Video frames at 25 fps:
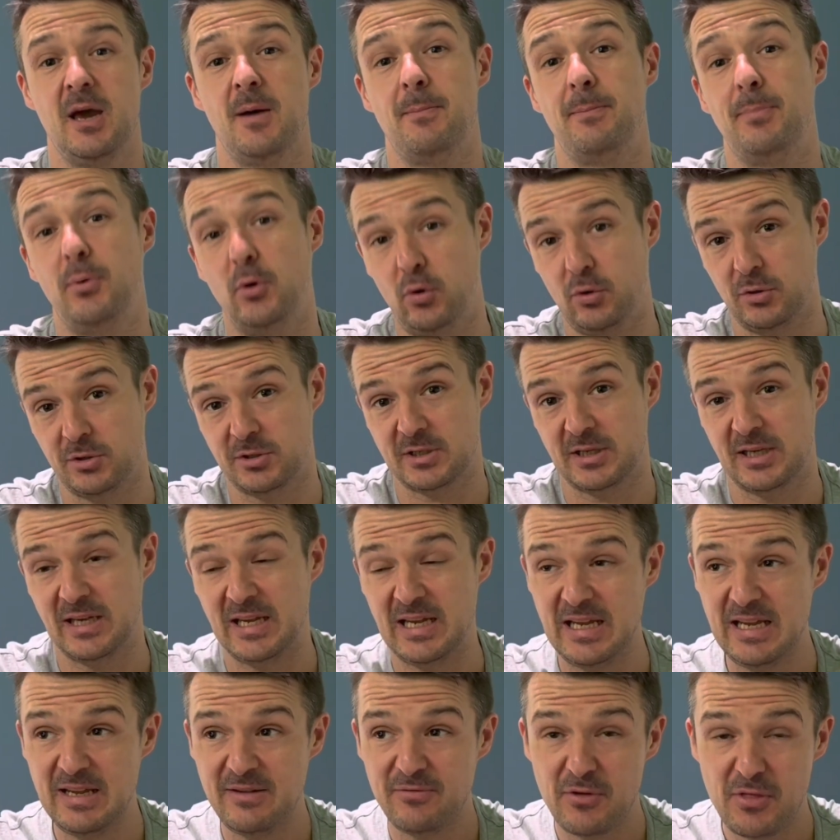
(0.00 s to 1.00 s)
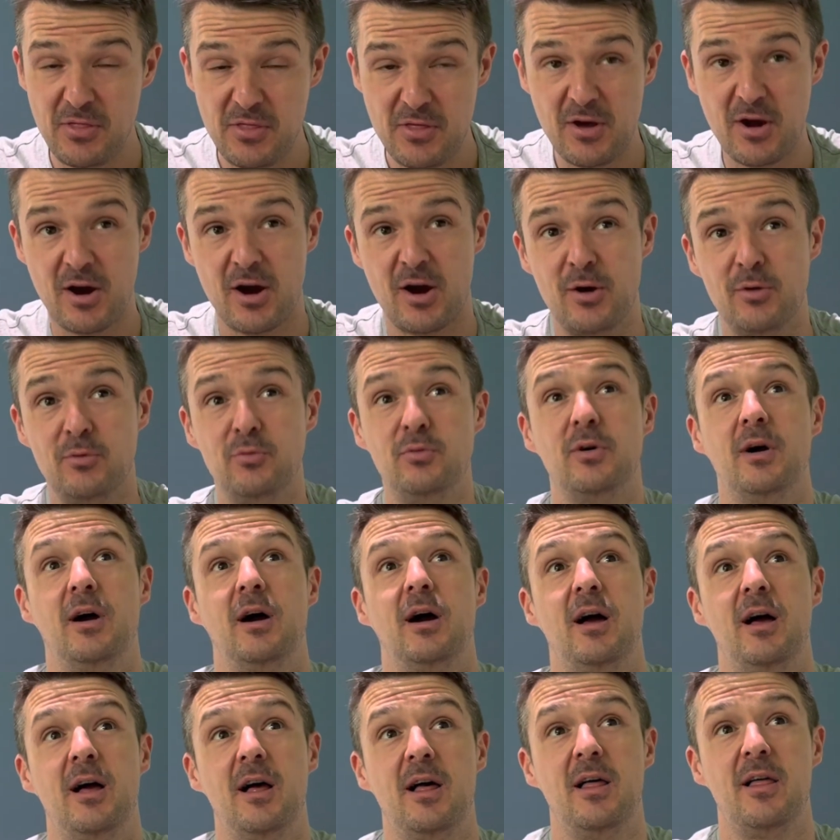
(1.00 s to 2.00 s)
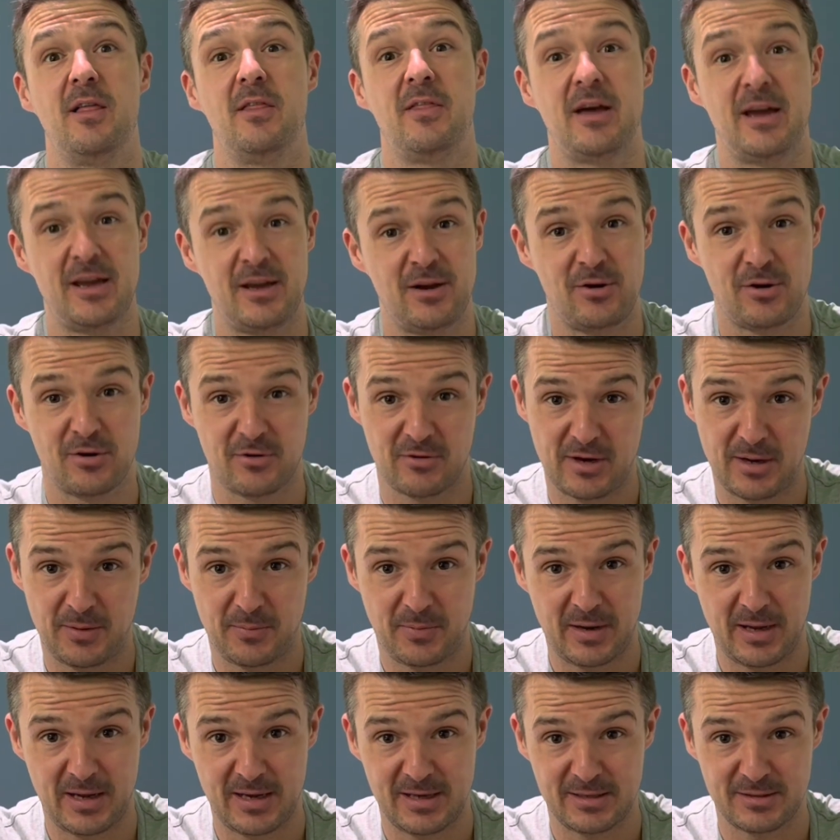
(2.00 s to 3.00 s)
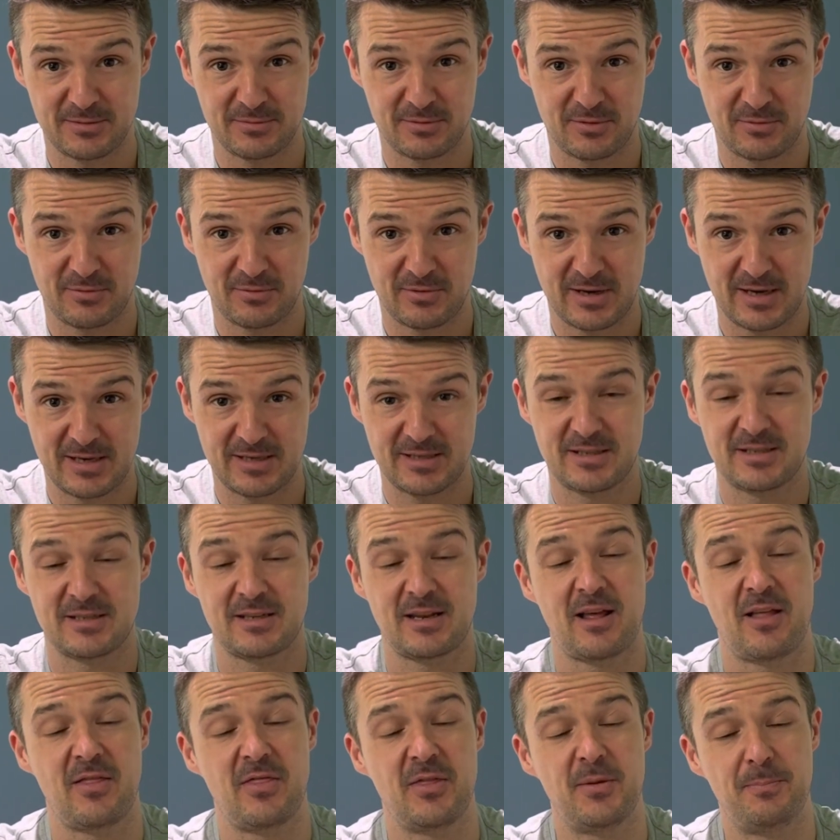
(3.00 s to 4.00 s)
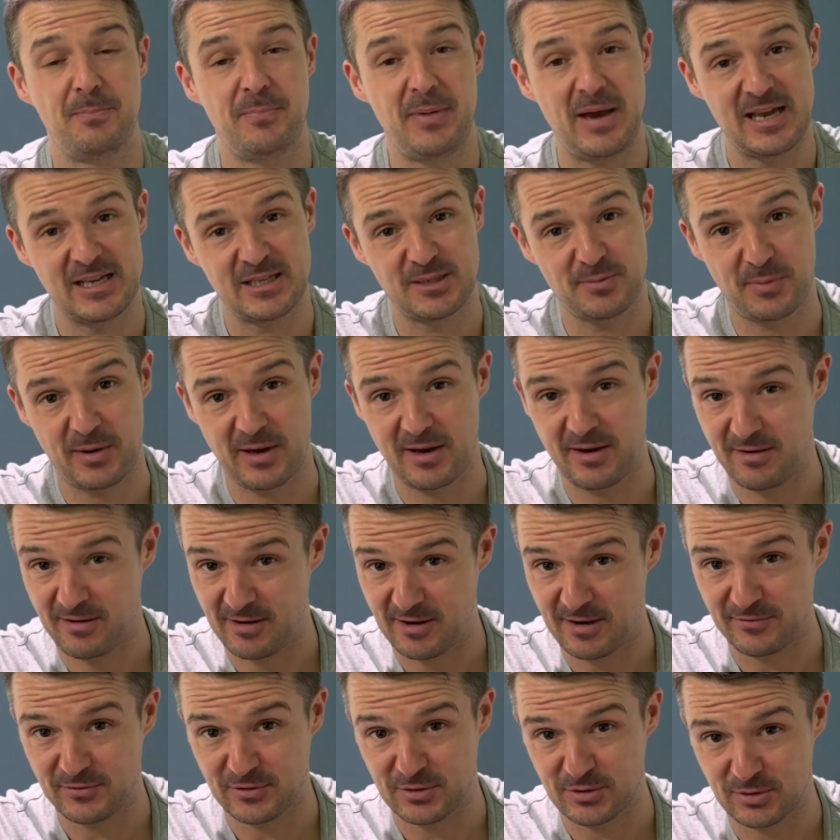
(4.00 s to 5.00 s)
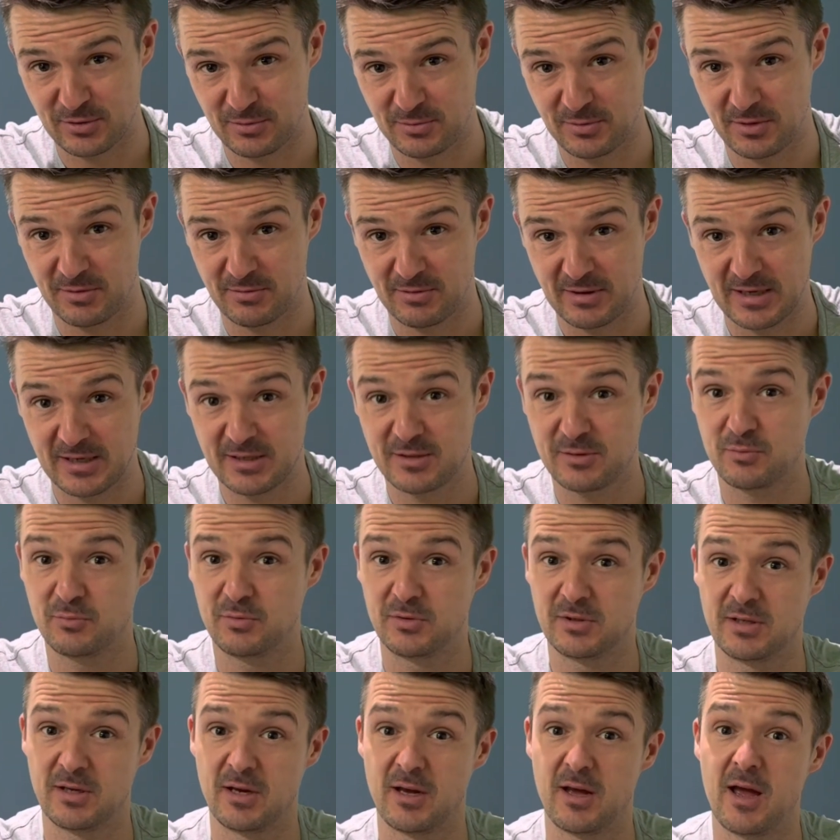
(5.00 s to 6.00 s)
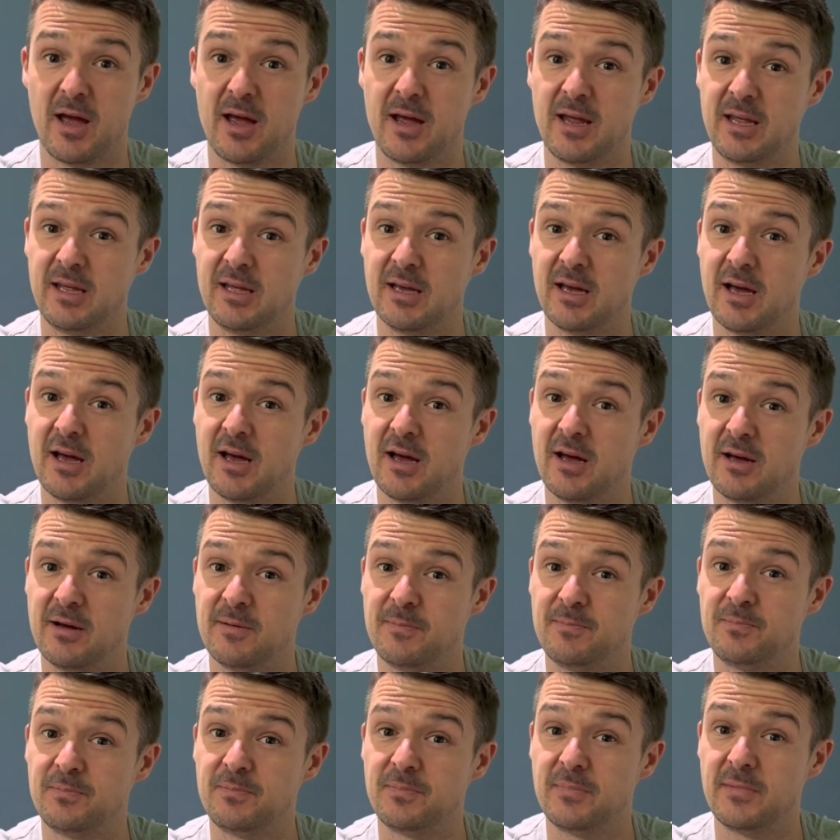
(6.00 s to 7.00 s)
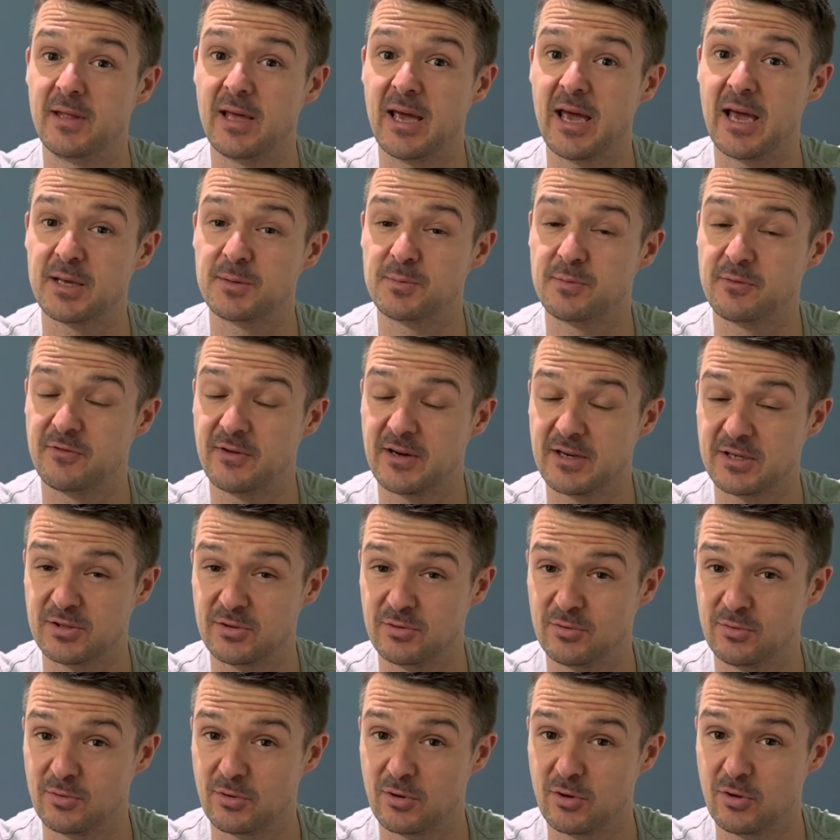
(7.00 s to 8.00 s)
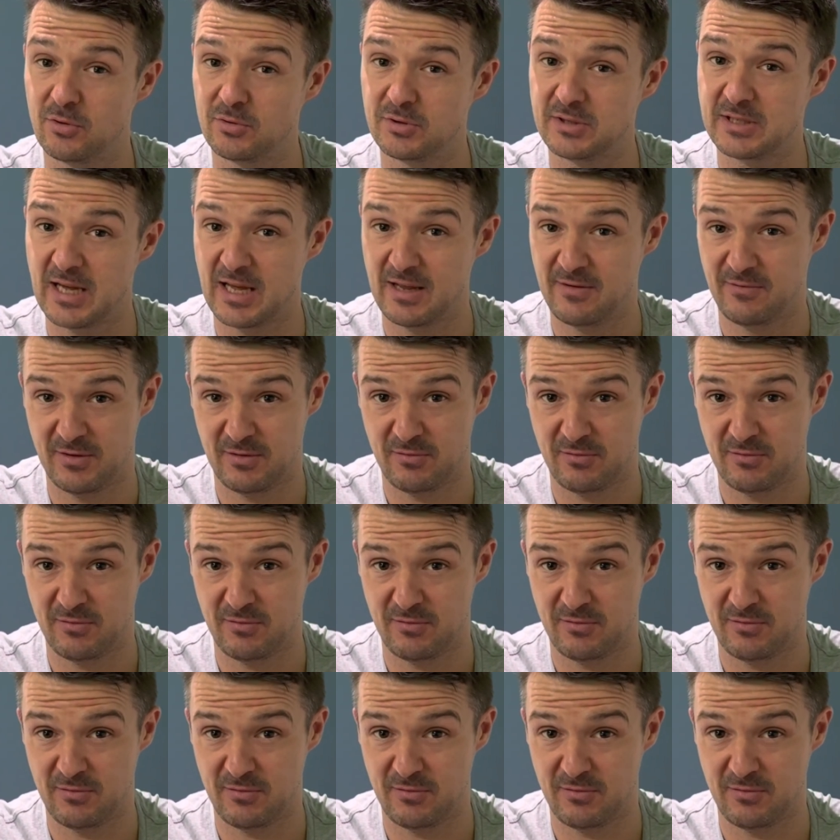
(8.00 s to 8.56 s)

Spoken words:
but even though they are great players with a rest, the best player I ever saw with a rest was a ex-professional called David